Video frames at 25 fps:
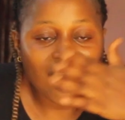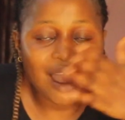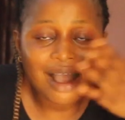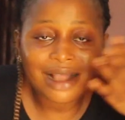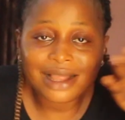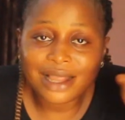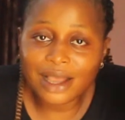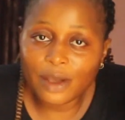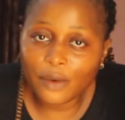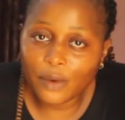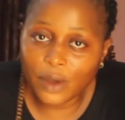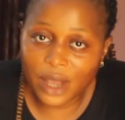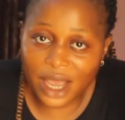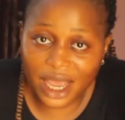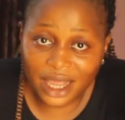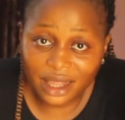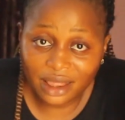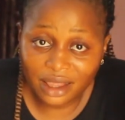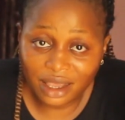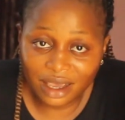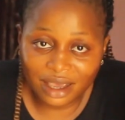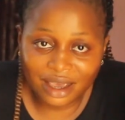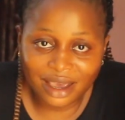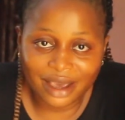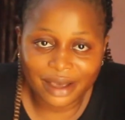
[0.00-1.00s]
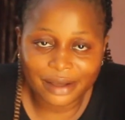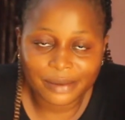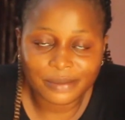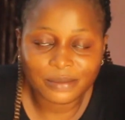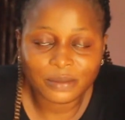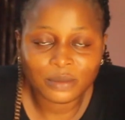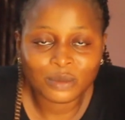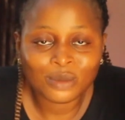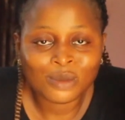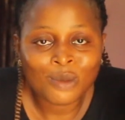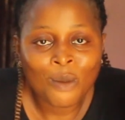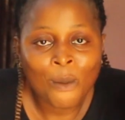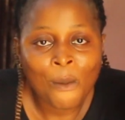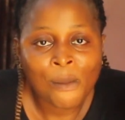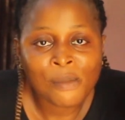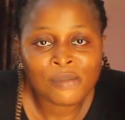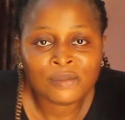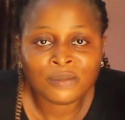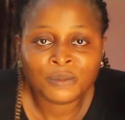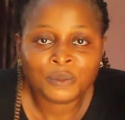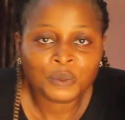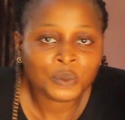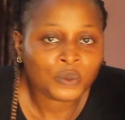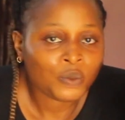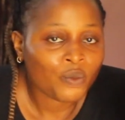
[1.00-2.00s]
And I will end here.
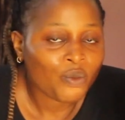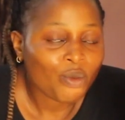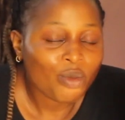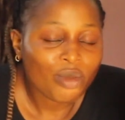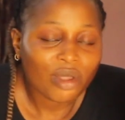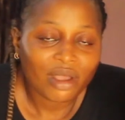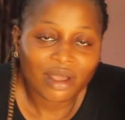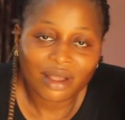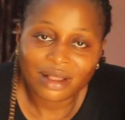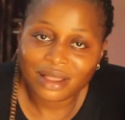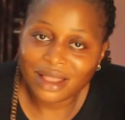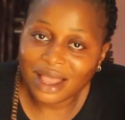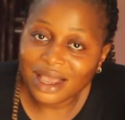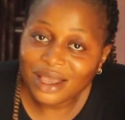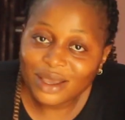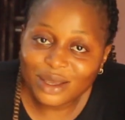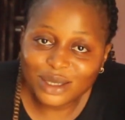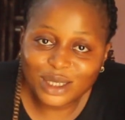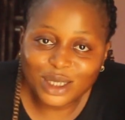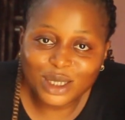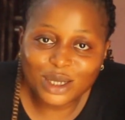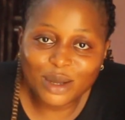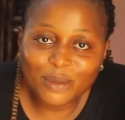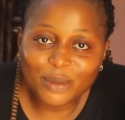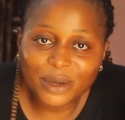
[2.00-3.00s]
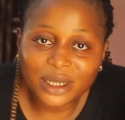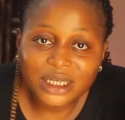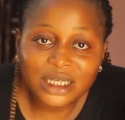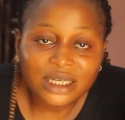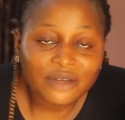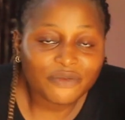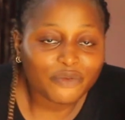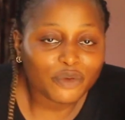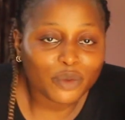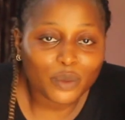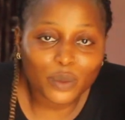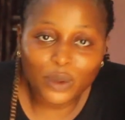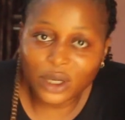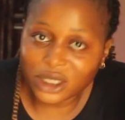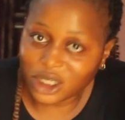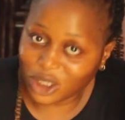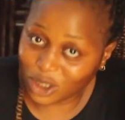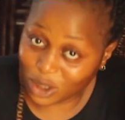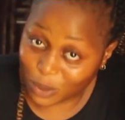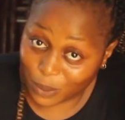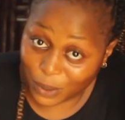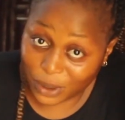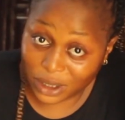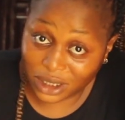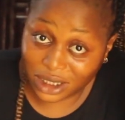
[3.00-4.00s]
Thank you so much if you watched
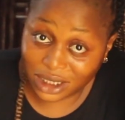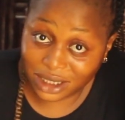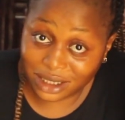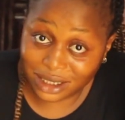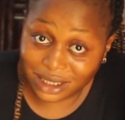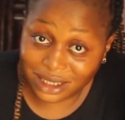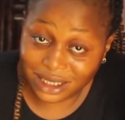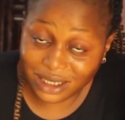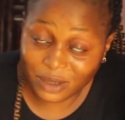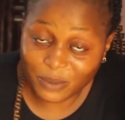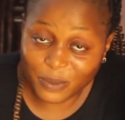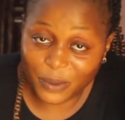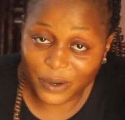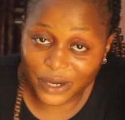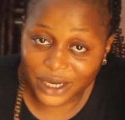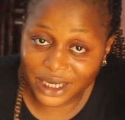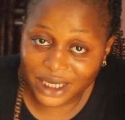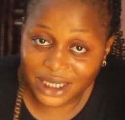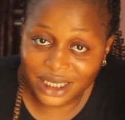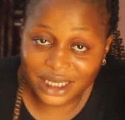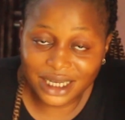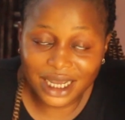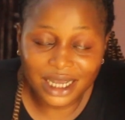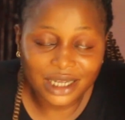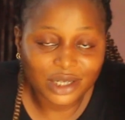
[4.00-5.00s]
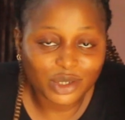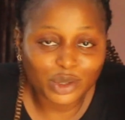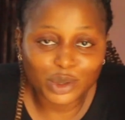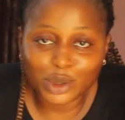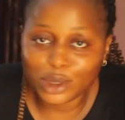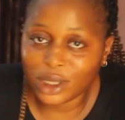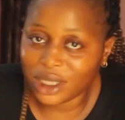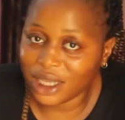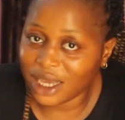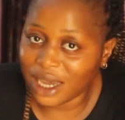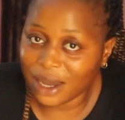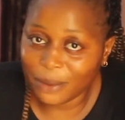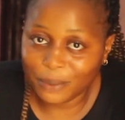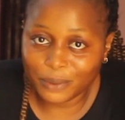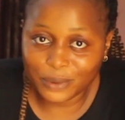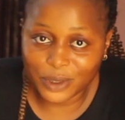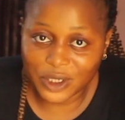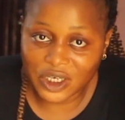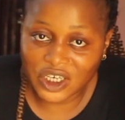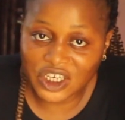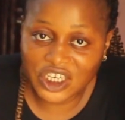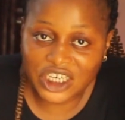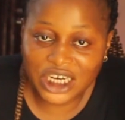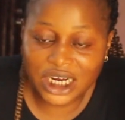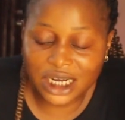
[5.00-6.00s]
up until this point. I truly
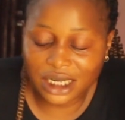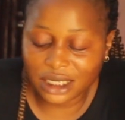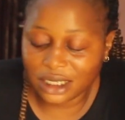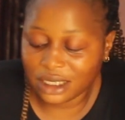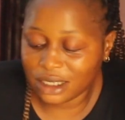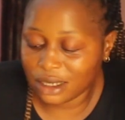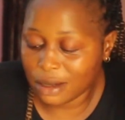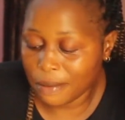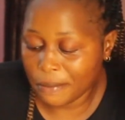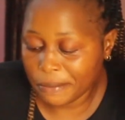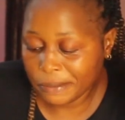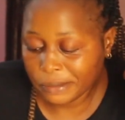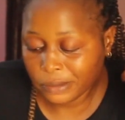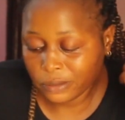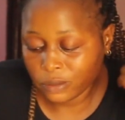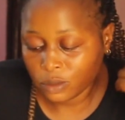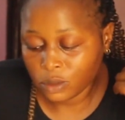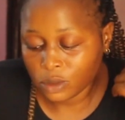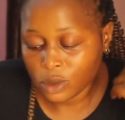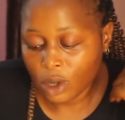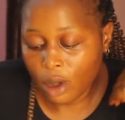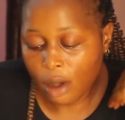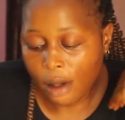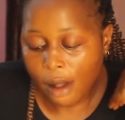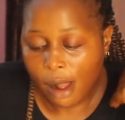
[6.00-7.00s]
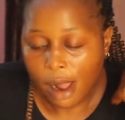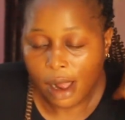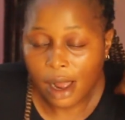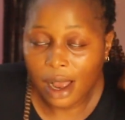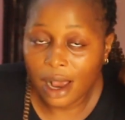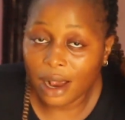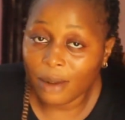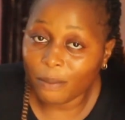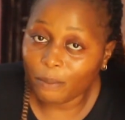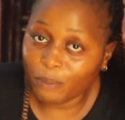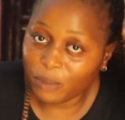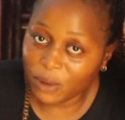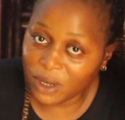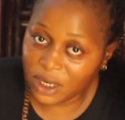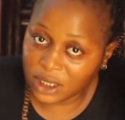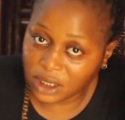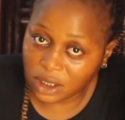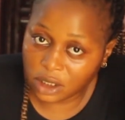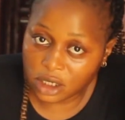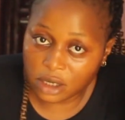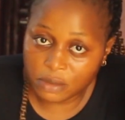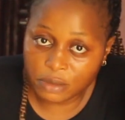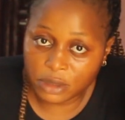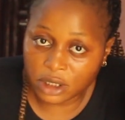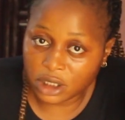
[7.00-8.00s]
appreciate. And please
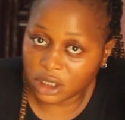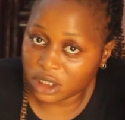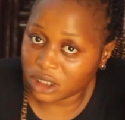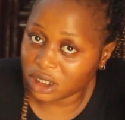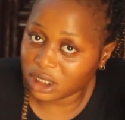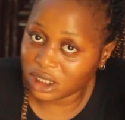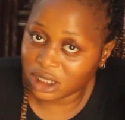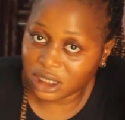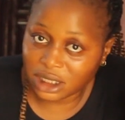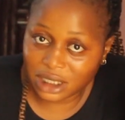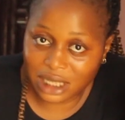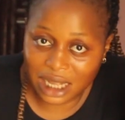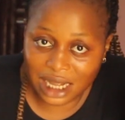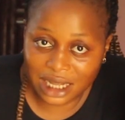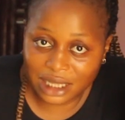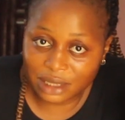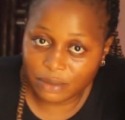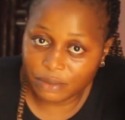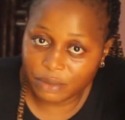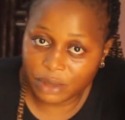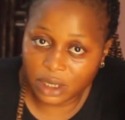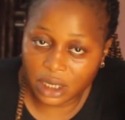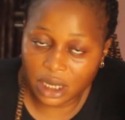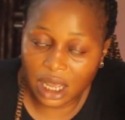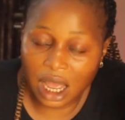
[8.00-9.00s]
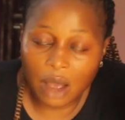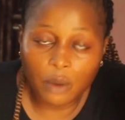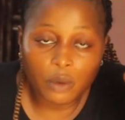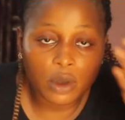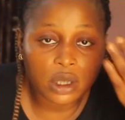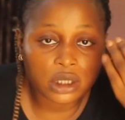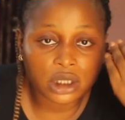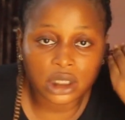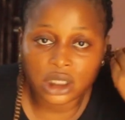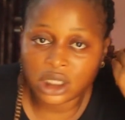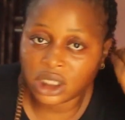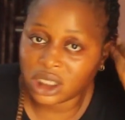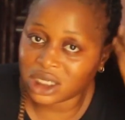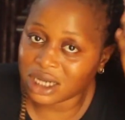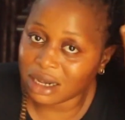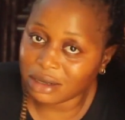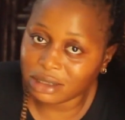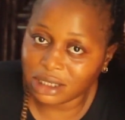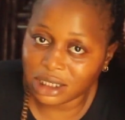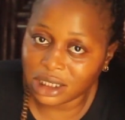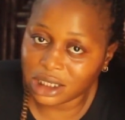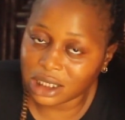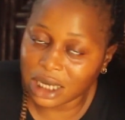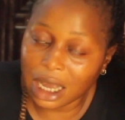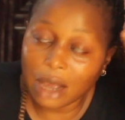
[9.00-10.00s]
don't misunderstand me. I wasn't
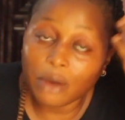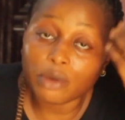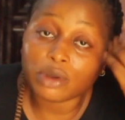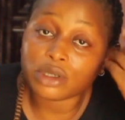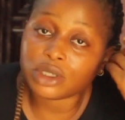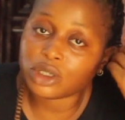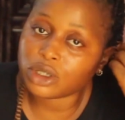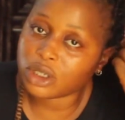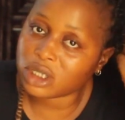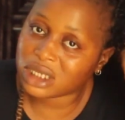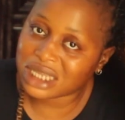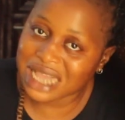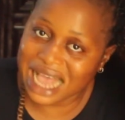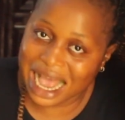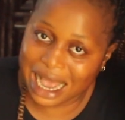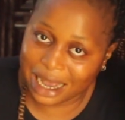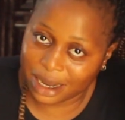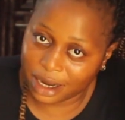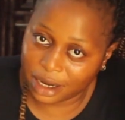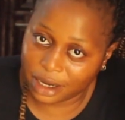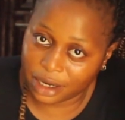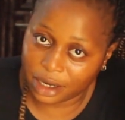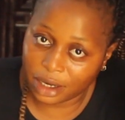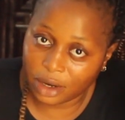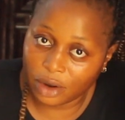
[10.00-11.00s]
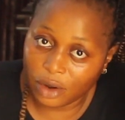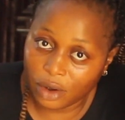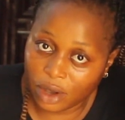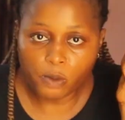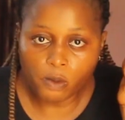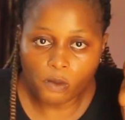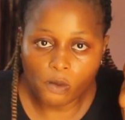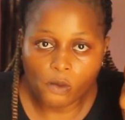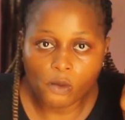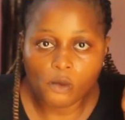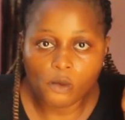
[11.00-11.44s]
shouting, I was just angry. Okay.